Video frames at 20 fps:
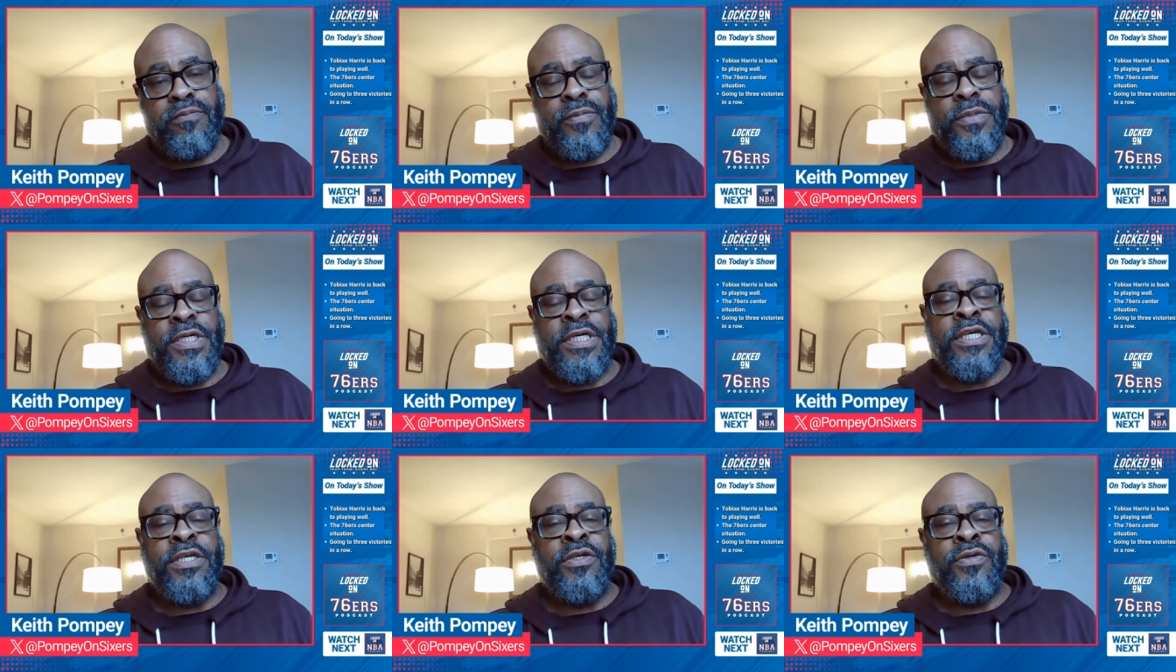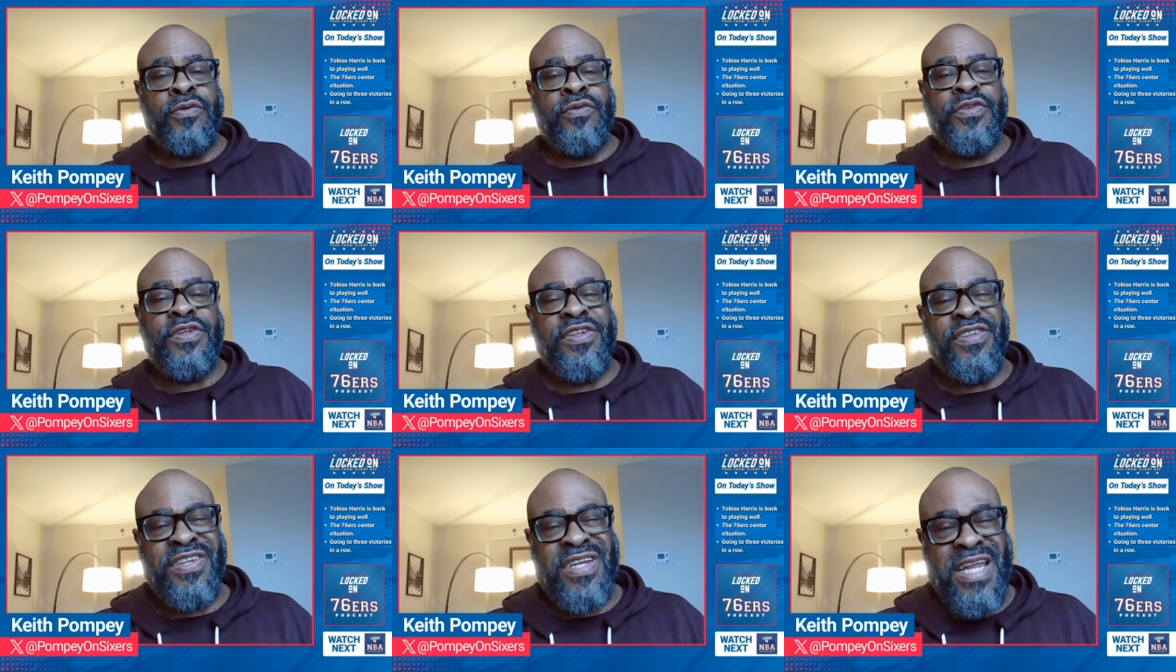He
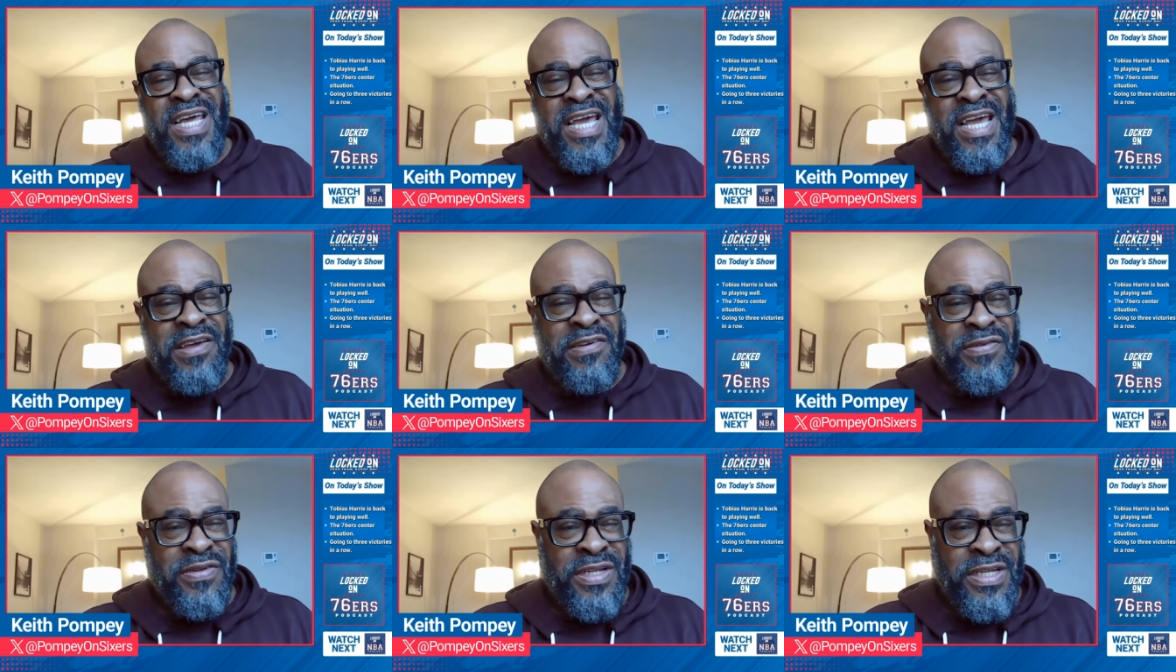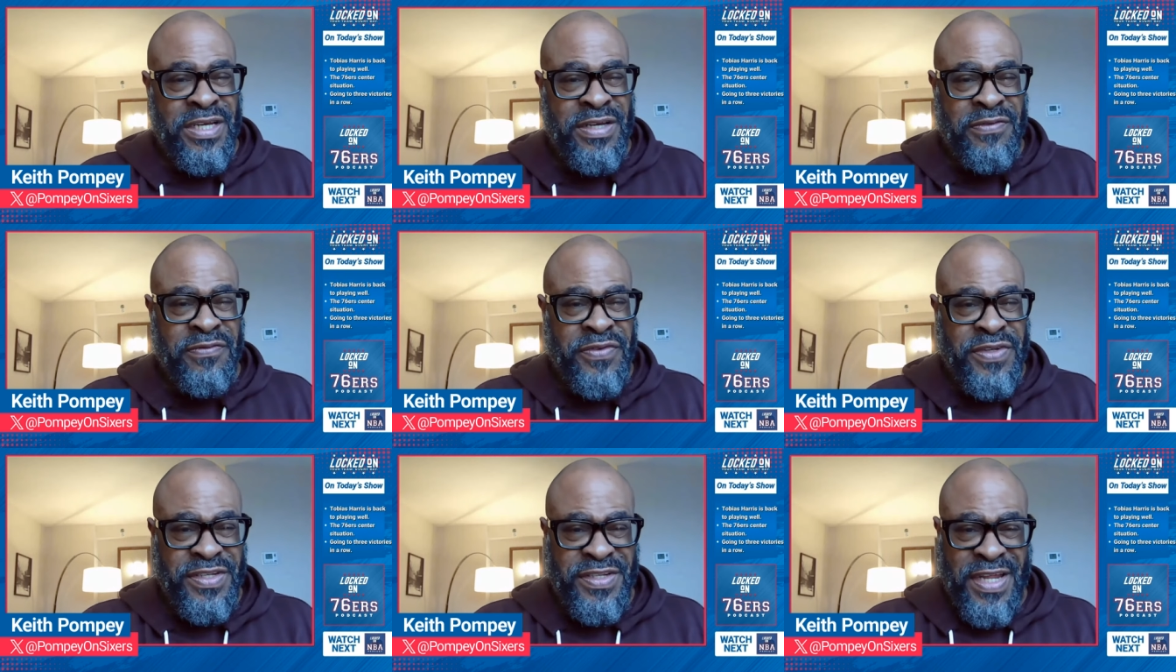uses length,
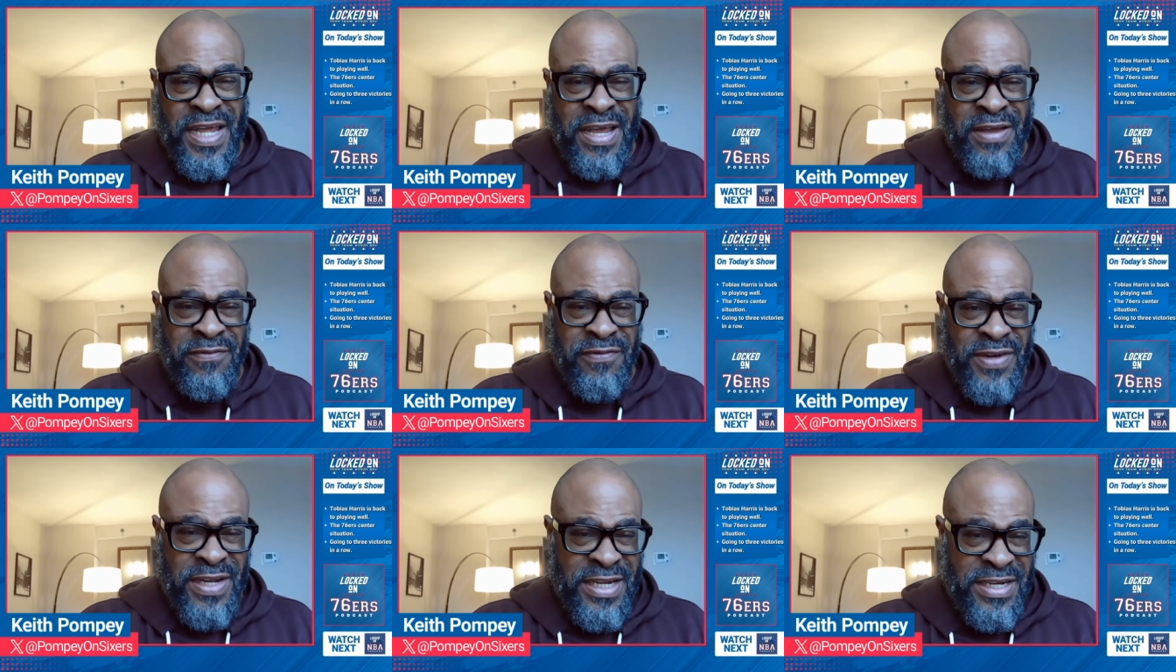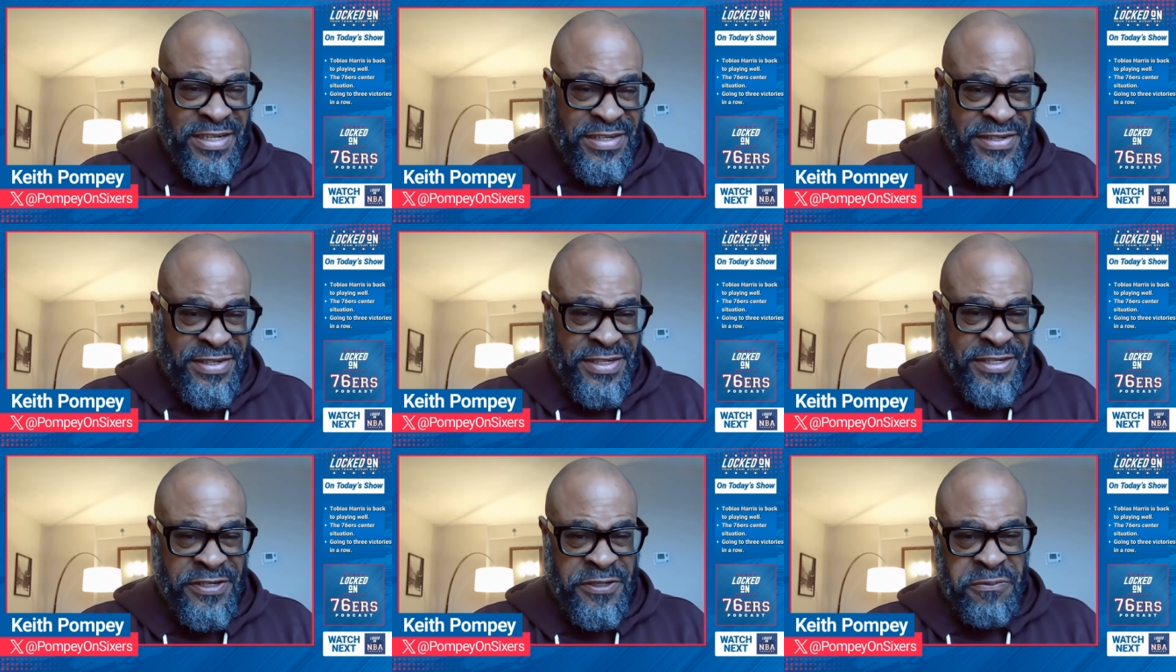his
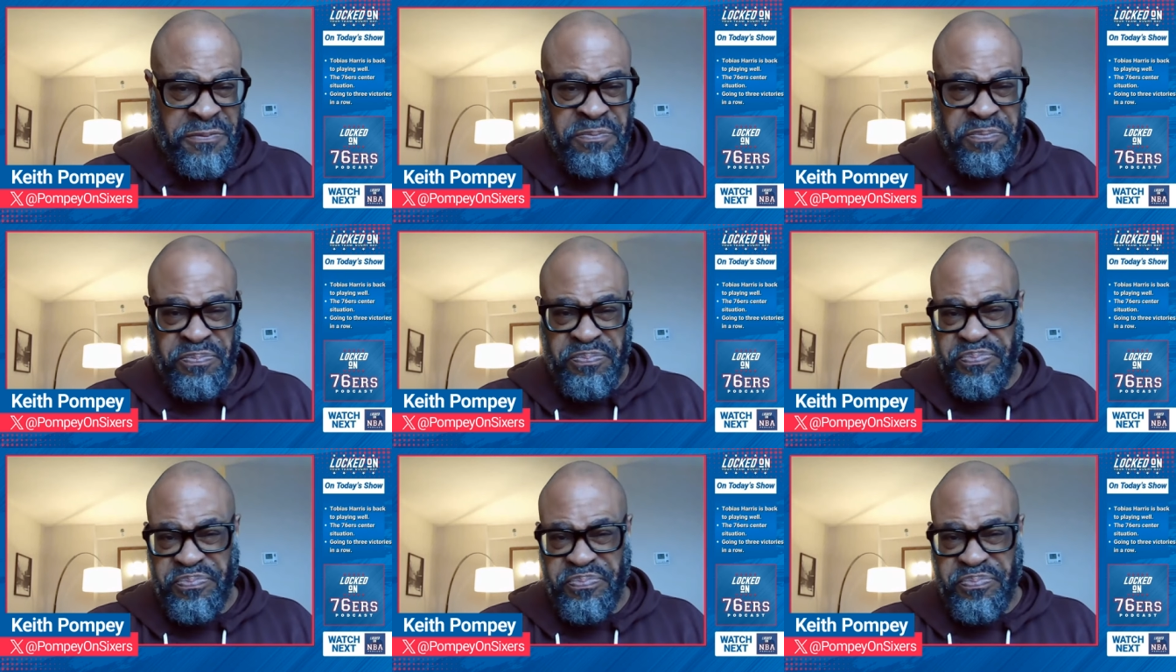athleticism, and